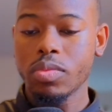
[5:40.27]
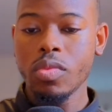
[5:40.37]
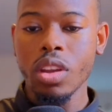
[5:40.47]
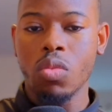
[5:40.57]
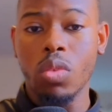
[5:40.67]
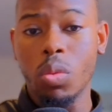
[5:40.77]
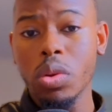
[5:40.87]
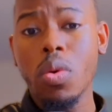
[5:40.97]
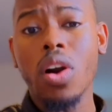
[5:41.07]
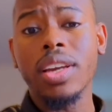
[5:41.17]
When we
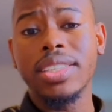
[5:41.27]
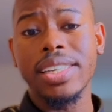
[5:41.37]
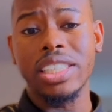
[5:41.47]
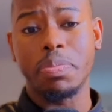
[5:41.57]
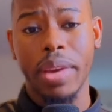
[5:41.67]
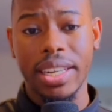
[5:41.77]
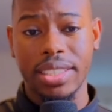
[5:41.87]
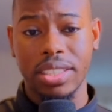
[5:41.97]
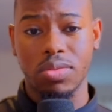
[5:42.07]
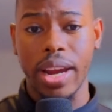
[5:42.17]
walk into these
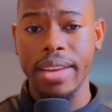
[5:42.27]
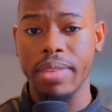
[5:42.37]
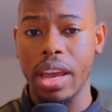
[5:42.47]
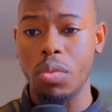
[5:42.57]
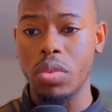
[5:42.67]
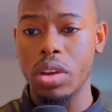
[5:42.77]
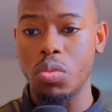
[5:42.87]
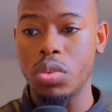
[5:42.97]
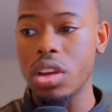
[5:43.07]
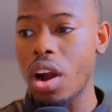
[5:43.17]
spaces, right, and when
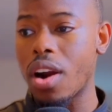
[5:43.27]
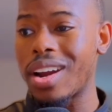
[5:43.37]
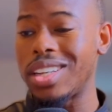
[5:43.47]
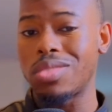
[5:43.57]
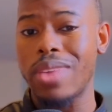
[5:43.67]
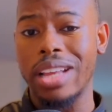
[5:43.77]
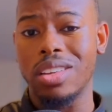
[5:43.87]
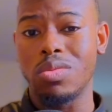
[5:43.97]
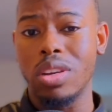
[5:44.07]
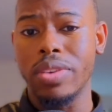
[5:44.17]
we are interacting
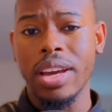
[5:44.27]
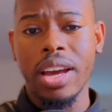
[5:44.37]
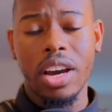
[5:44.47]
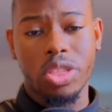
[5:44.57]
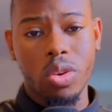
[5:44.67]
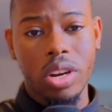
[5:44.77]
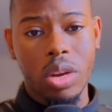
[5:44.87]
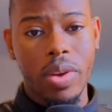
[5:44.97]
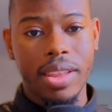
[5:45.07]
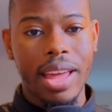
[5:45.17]
with authority,
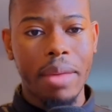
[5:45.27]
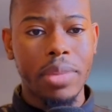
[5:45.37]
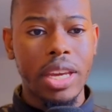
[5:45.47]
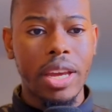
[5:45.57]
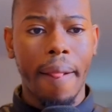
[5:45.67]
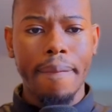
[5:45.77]
whether that be